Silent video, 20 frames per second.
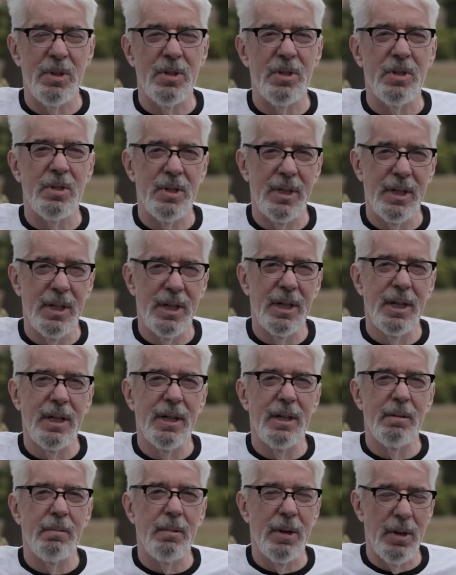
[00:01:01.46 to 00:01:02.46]
was
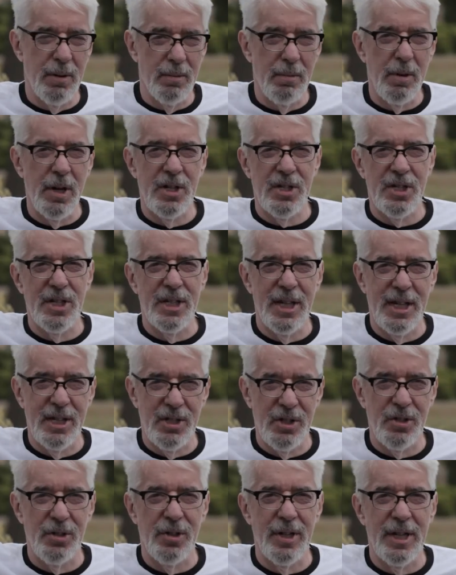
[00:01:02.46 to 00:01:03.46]
one of the worst in
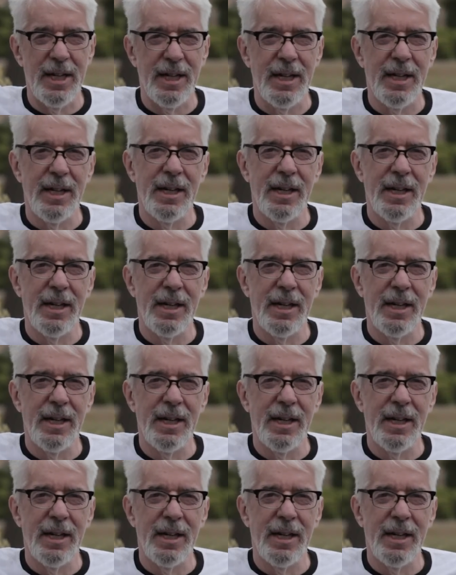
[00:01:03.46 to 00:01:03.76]
history